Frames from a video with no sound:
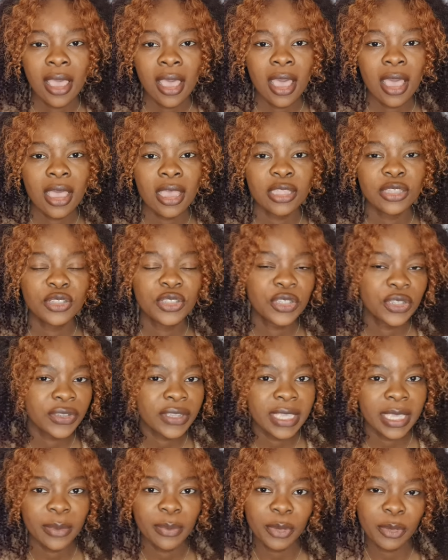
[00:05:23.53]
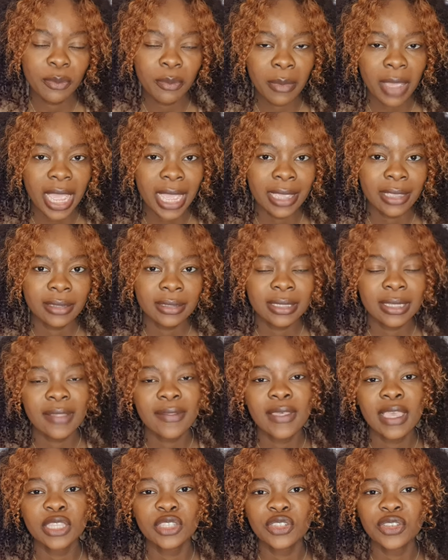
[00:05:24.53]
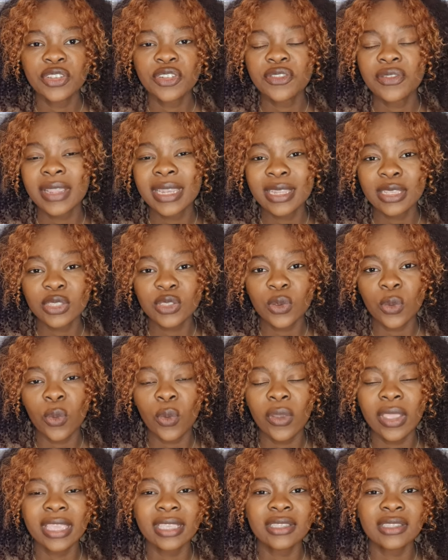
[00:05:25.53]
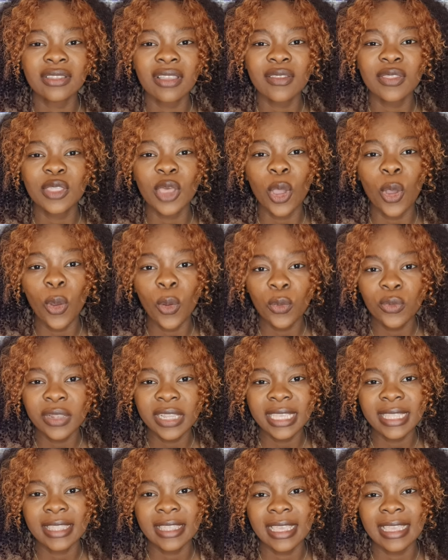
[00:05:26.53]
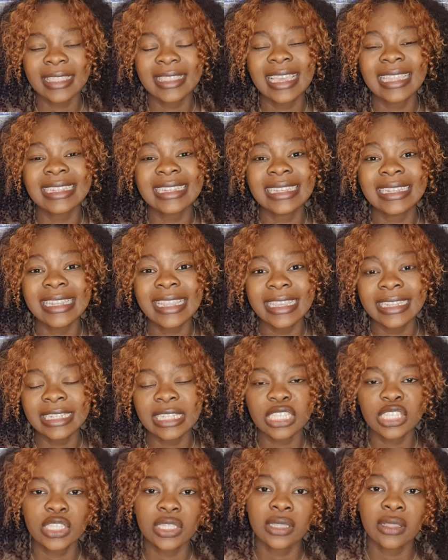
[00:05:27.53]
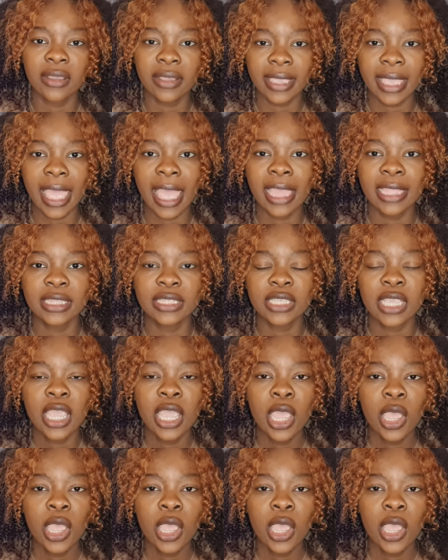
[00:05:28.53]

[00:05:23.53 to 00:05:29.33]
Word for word: Uh, do keep in mind that your credit score is not the only thing that lenders look at